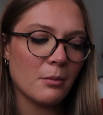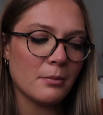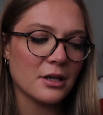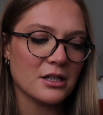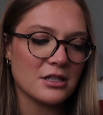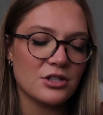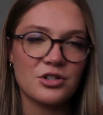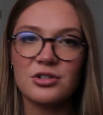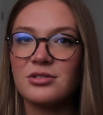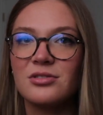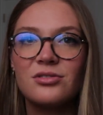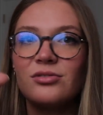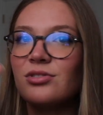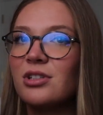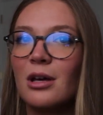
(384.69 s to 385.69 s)
because it's
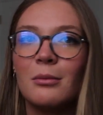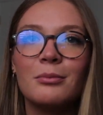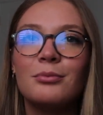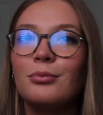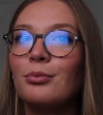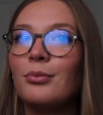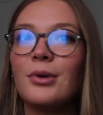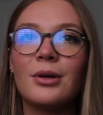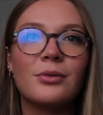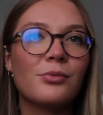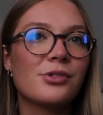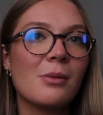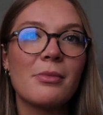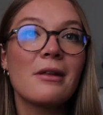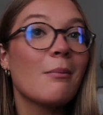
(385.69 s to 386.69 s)
just something
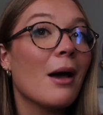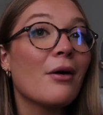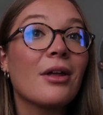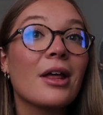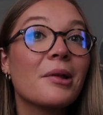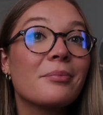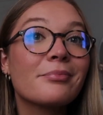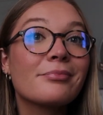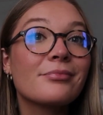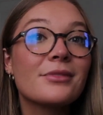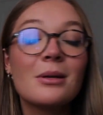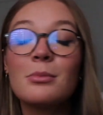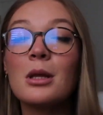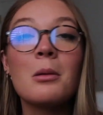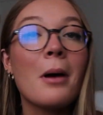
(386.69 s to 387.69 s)
about it.
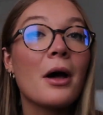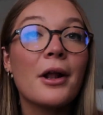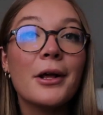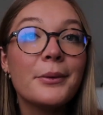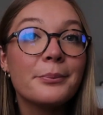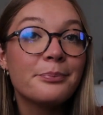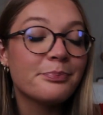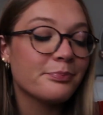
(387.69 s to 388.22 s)
Something about it.